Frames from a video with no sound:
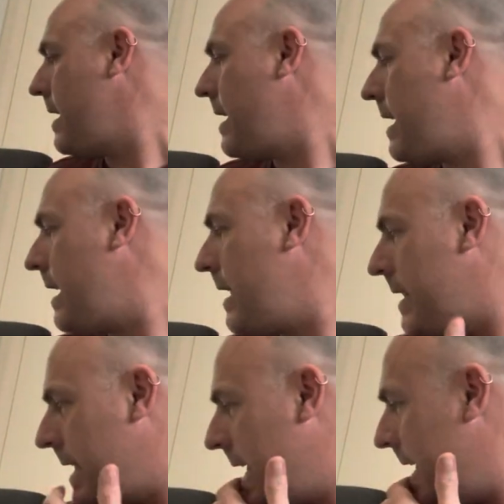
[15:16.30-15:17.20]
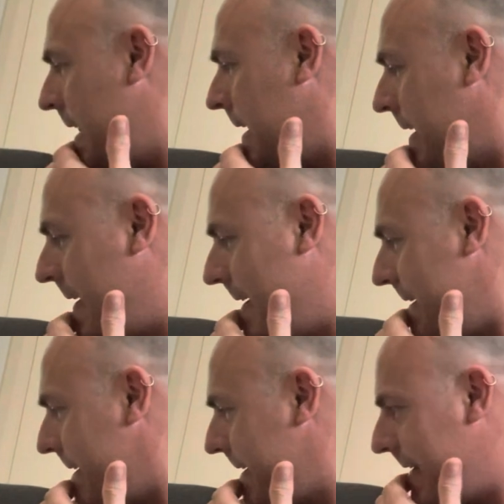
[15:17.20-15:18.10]
And then
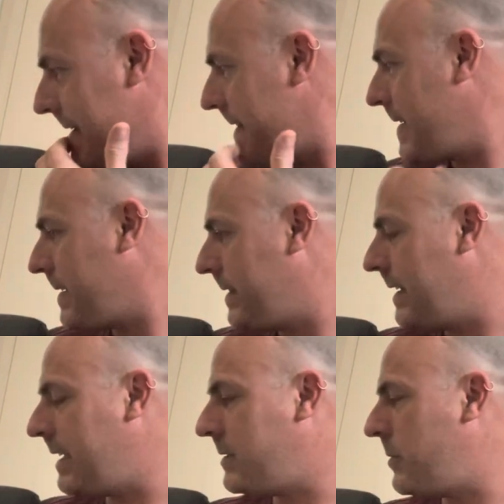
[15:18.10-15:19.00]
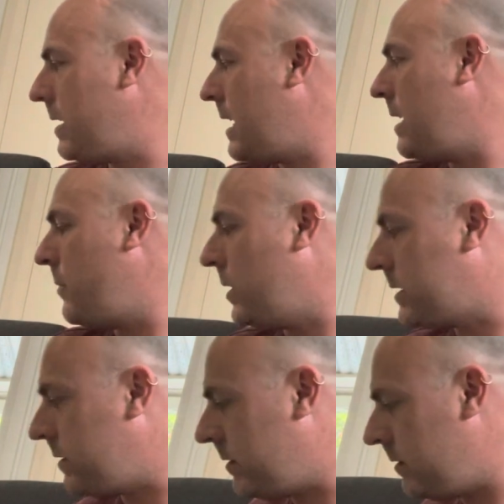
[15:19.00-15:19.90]
the next one I
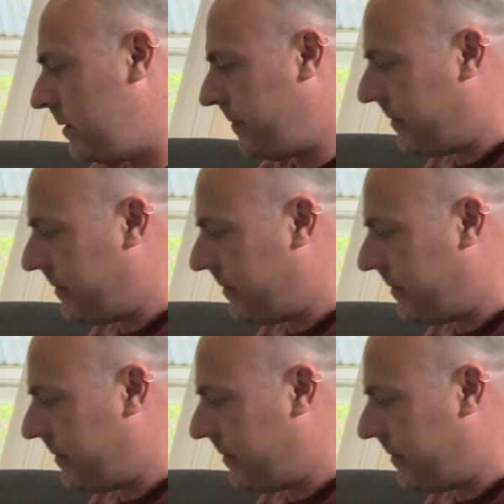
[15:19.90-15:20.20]
worked on